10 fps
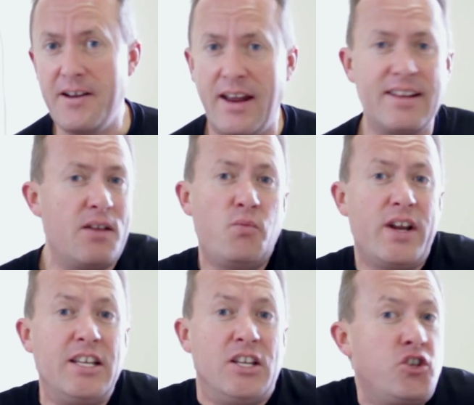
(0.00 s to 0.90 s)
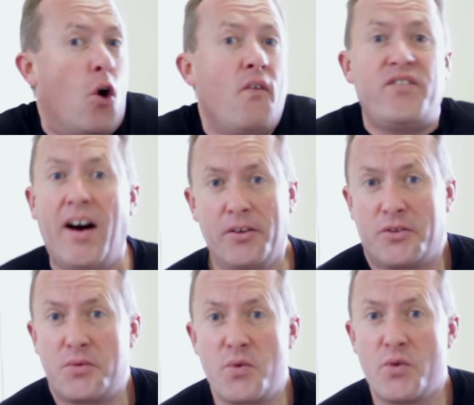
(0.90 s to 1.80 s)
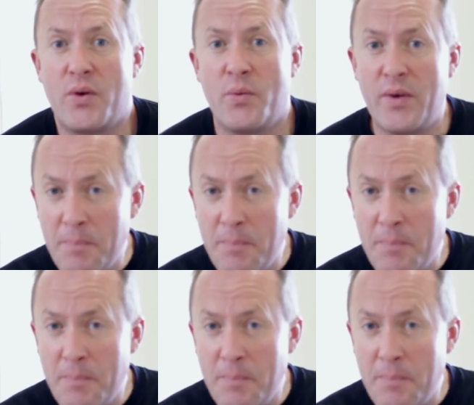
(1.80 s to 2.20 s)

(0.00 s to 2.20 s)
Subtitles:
And then we don't follow through.